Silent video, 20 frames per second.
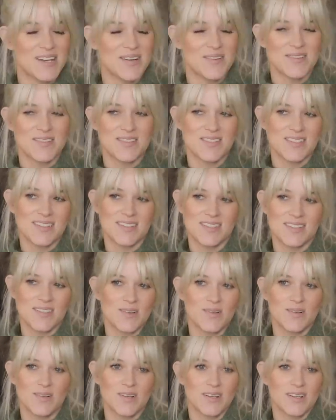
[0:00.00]
And um, it was just
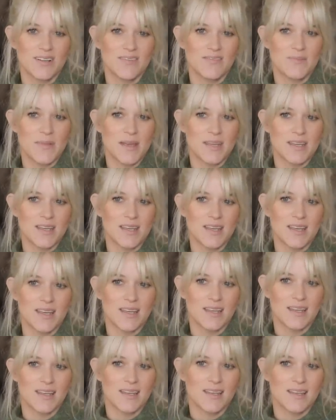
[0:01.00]
so good of making
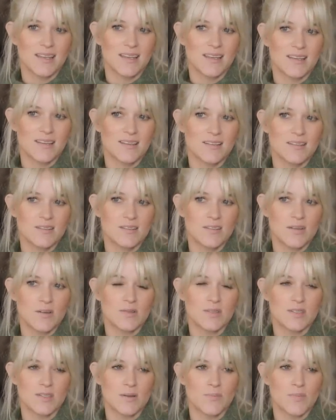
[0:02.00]
it
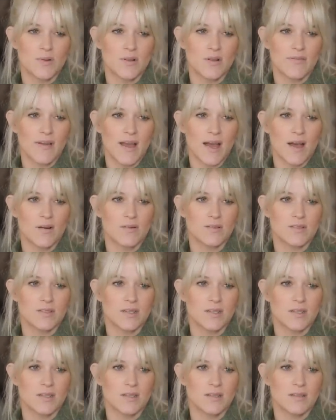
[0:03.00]
so simple of how
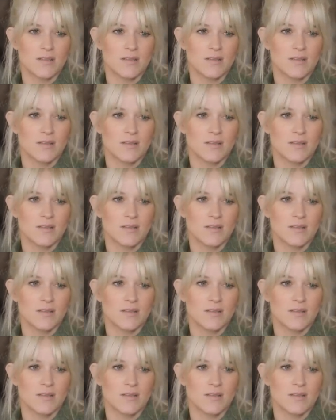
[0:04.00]
to